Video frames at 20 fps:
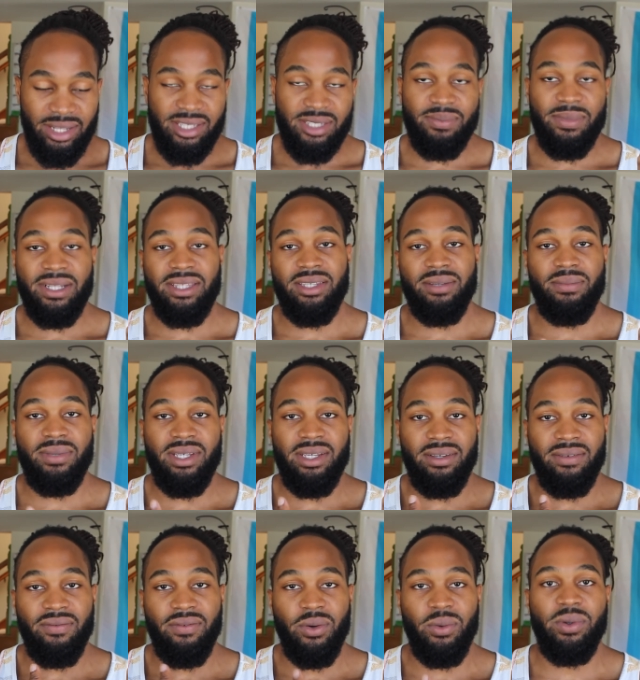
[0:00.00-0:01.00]
It's meant to be
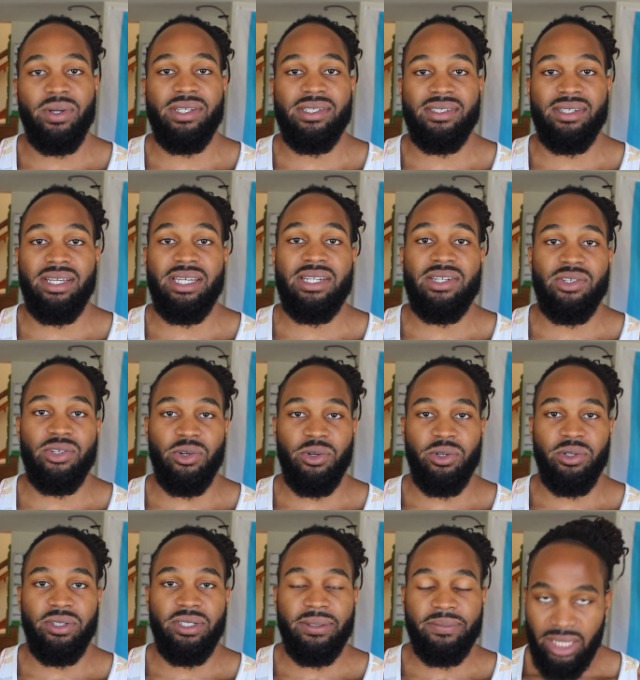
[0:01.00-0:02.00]
focused
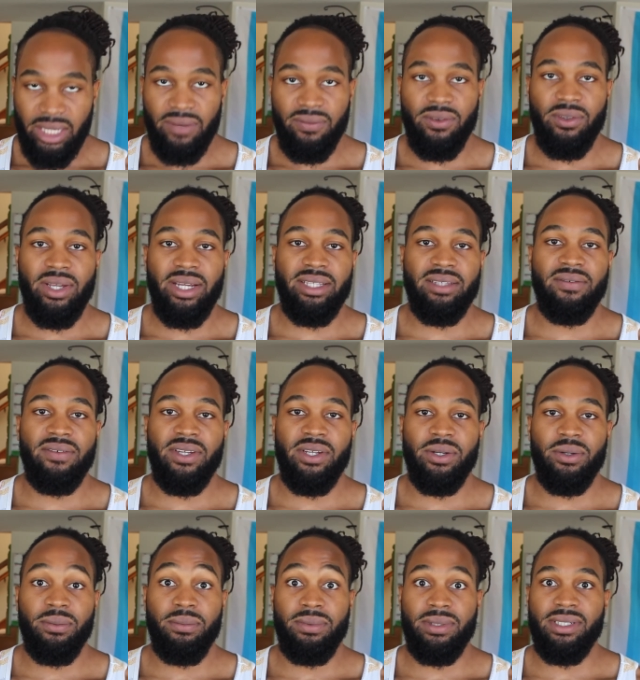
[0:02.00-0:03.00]
internally. If you like the
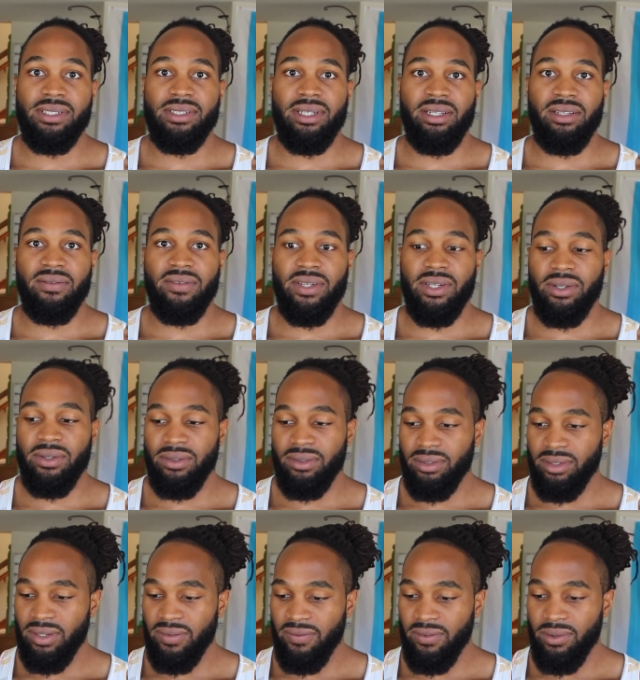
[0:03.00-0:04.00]
video, please like the video.
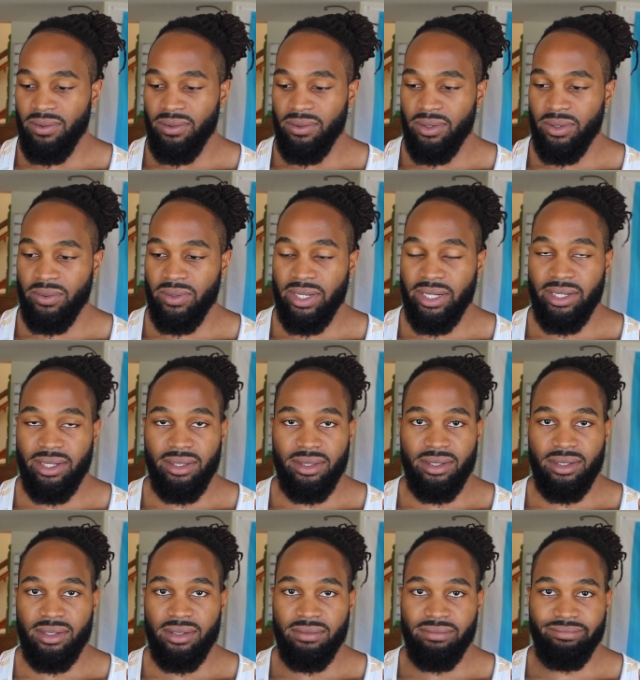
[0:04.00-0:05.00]
If you don't like it,
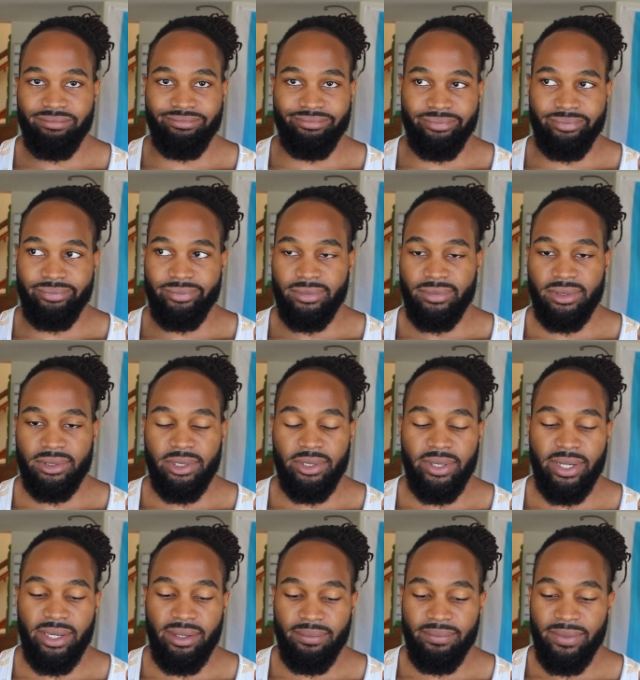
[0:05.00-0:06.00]
then
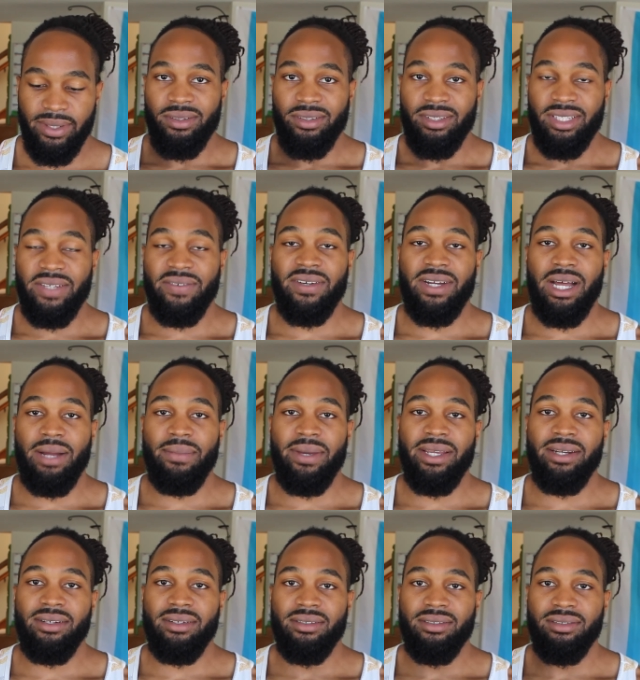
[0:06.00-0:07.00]
okay. Leave a
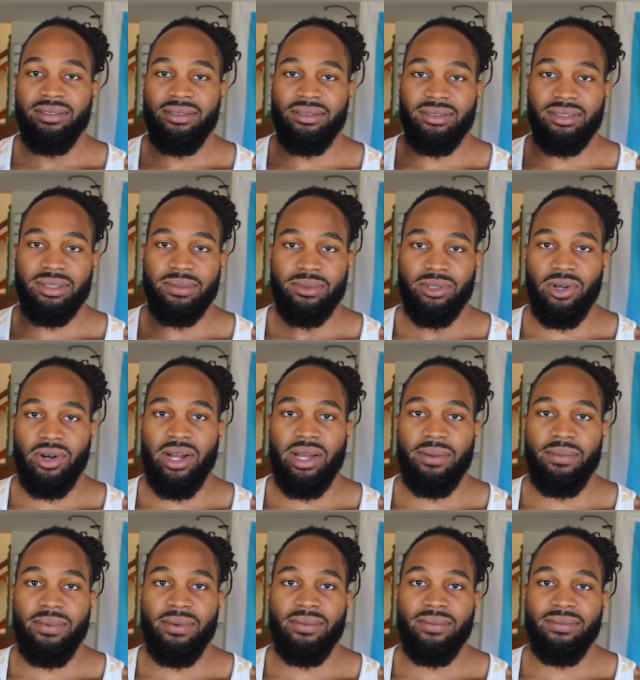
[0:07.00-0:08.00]
comment,
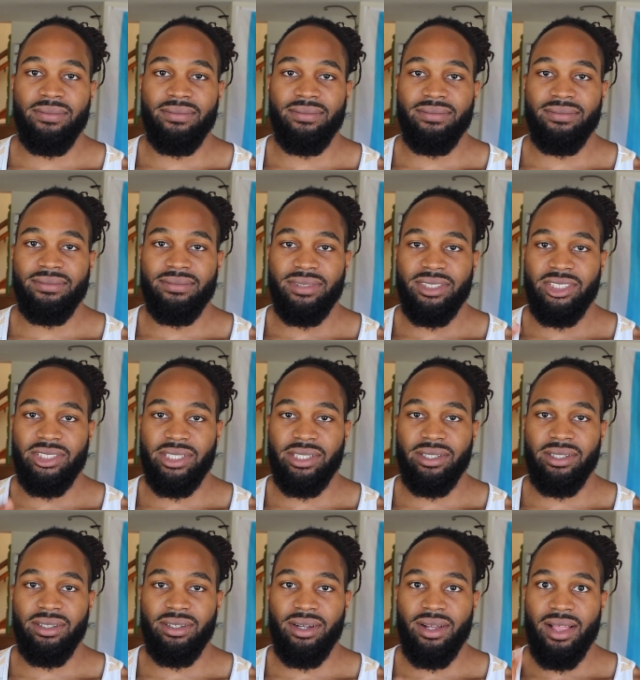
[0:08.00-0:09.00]
subscribe,
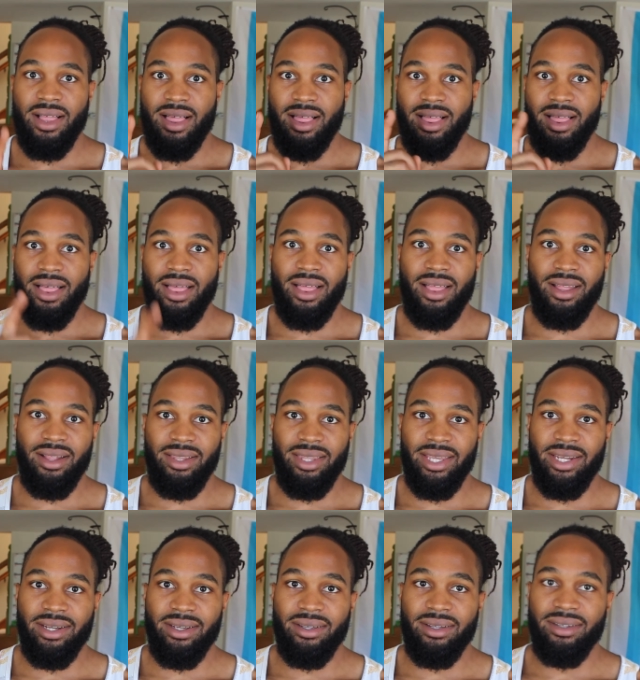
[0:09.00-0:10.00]
share.
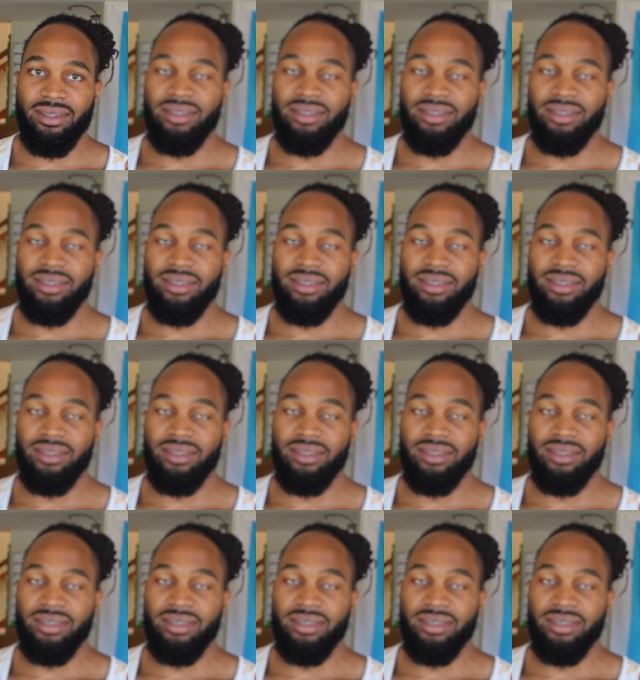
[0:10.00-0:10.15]
Later.